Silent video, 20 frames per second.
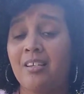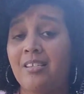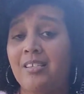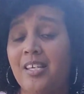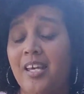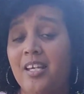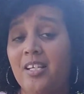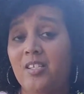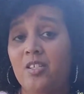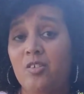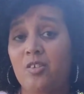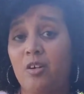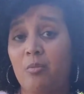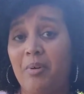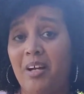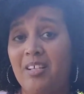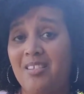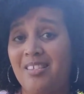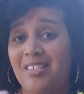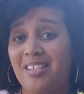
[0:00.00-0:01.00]
Takes her
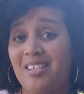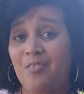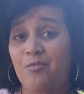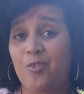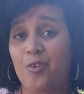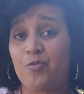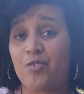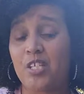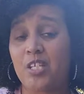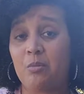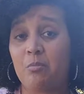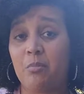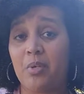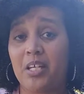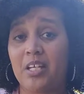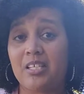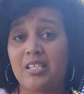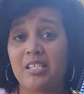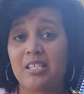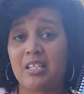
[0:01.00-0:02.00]
about 10 to 15
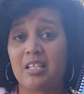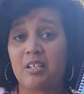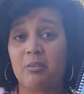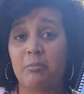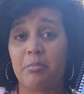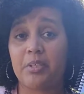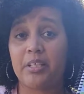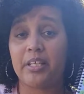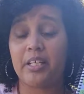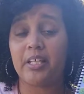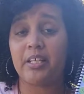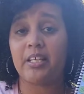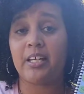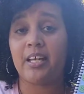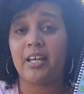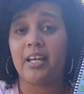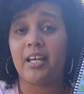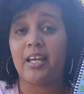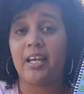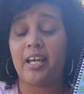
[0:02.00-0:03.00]
minutes to complete,
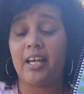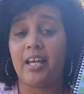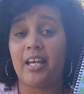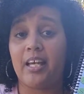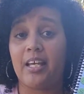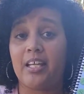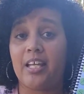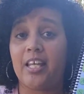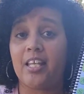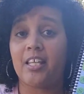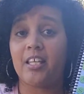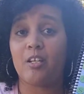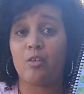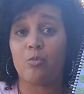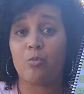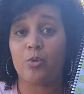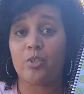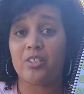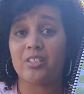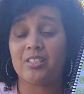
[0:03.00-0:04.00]
and
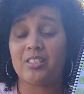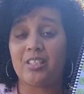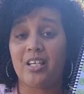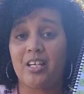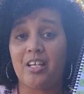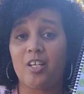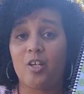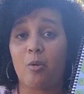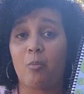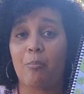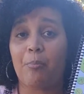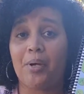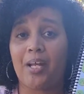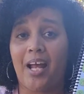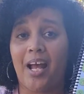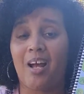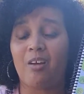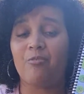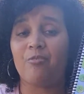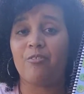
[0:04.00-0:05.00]
then we're done. But
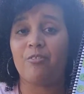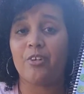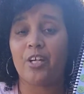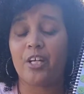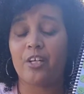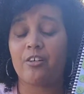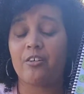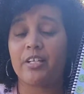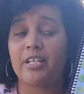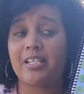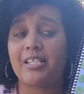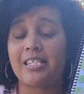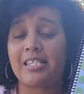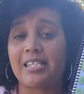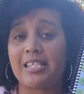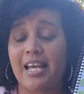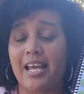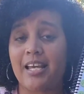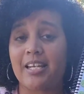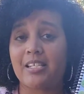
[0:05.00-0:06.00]
I'm very
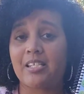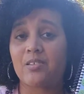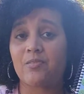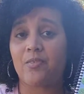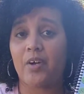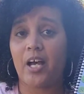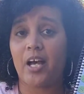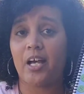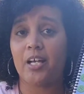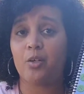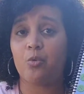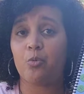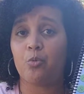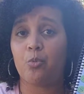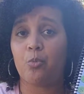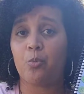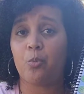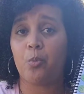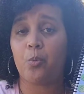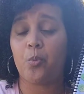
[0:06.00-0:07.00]
satisfied
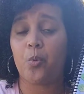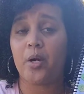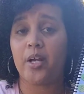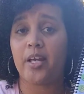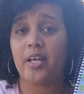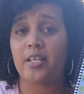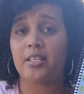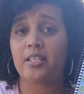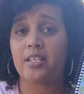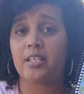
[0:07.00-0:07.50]
with